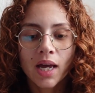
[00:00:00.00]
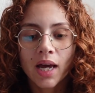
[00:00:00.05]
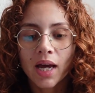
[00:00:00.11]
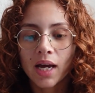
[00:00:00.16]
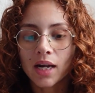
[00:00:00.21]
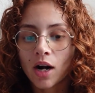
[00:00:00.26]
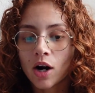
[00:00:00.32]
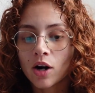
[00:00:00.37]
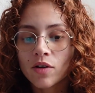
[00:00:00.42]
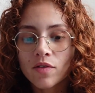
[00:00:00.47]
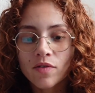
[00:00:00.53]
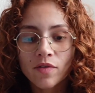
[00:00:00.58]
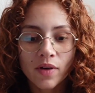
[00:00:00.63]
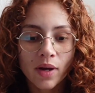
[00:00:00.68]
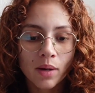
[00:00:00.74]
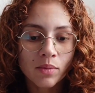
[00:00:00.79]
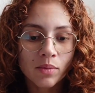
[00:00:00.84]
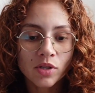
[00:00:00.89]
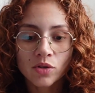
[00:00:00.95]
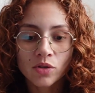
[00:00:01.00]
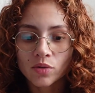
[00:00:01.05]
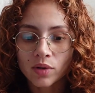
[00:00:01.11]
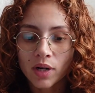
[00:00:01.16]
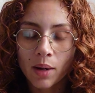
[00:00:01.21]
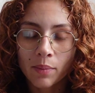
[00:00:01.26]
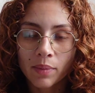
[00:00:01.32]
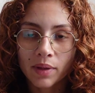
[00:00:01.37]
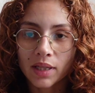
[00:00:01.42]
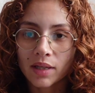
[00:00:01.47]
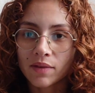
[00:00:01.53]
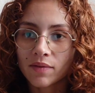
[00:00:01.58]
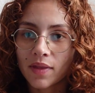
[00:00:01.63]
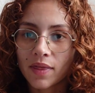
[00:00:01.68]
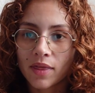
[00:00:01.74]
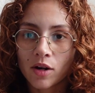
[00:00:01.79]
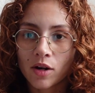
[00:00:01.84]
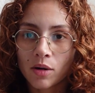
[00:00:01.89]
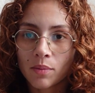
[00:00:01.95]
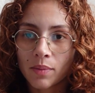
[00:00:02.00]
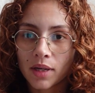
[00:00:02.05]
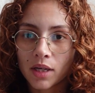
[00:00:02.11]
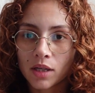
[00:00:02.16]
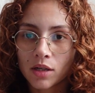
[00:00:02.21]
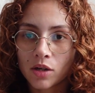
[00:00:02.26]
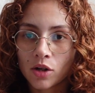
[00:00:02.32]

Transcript: and our families do believe in therapy.